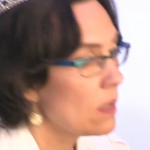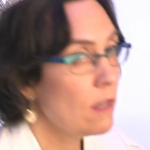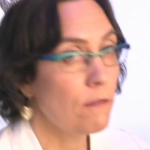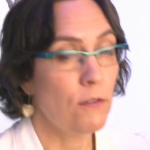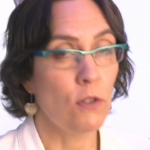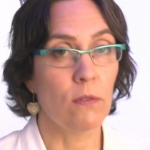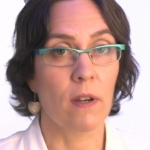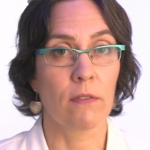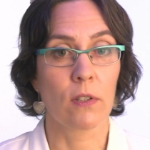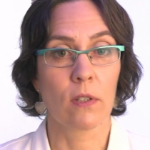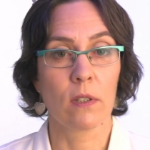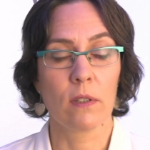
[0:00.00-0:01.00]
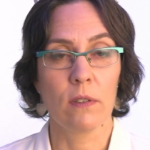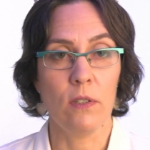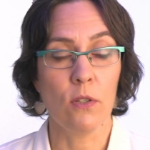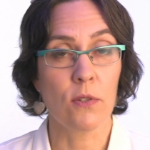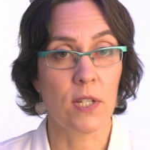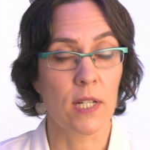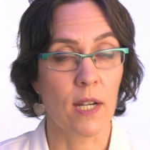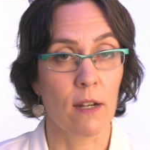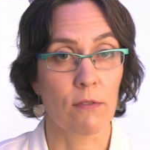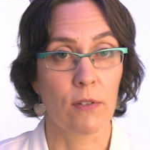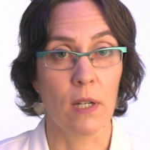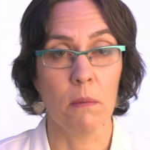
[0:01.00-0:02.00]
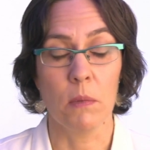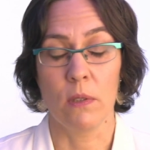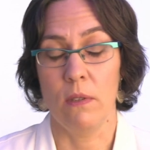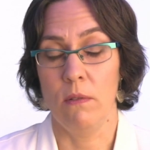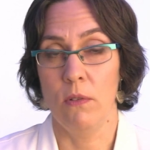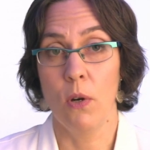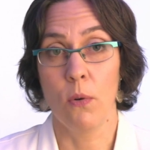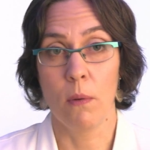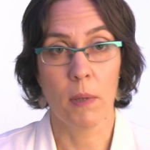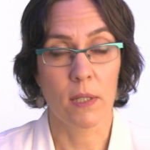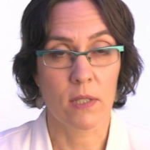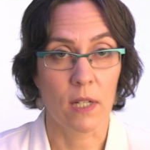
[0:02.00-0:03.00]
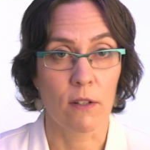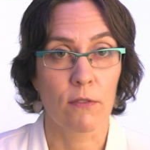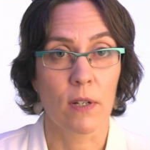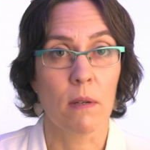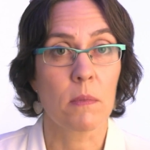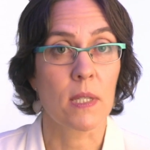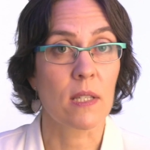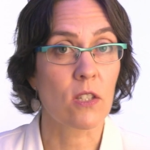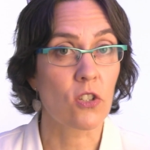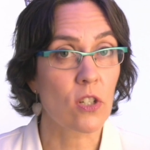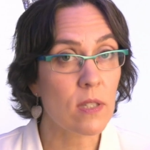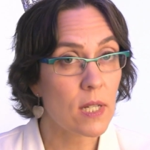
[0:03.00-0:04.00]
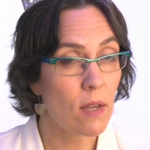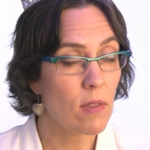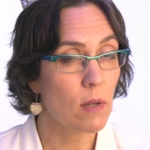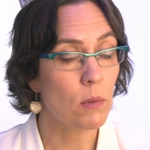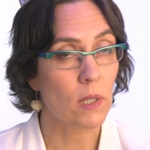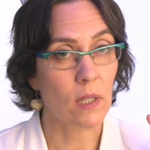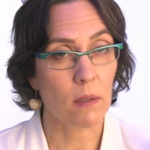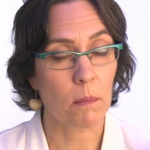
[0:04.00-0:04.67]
if you've ever used a diaphragm or you know about diaphragms, it's just how they work.